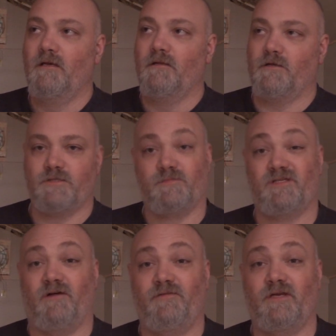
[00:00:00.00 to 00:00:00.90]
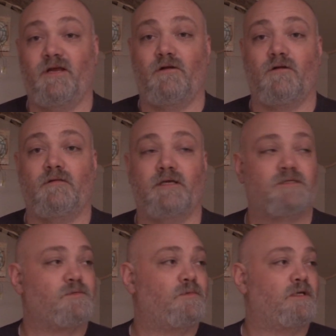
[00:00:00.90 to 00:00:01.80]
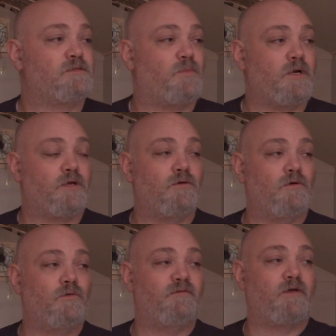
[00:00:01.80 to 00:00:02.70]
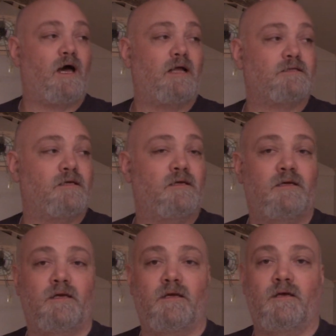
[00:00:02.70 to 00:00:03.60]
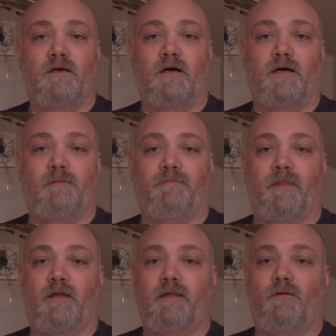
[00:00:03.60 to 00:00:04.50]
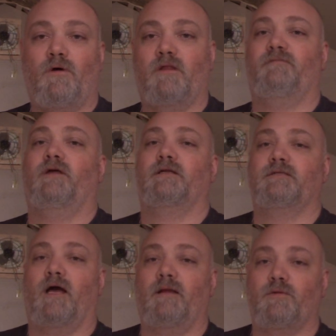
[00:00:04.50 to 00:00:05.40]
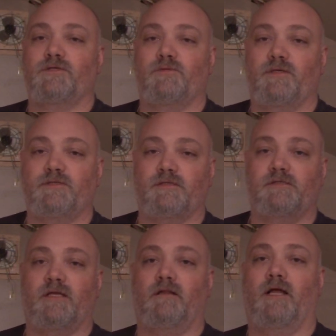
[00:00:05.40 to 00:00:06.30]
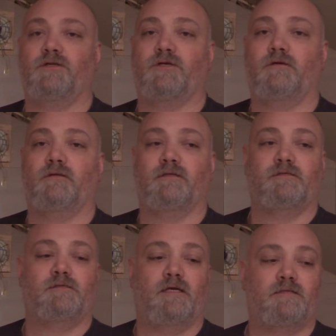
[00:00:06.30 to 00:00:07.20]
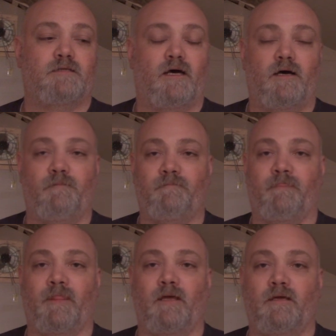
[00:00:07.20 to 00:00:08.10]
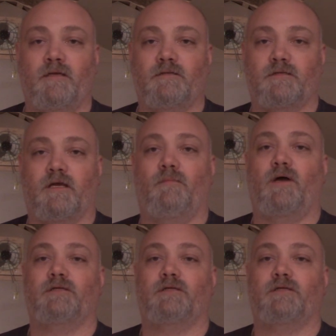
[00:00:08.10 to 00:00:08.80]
there's some stuff in here that's pretty cool. We've got on that wall, I've got a timer switch that's set to come on a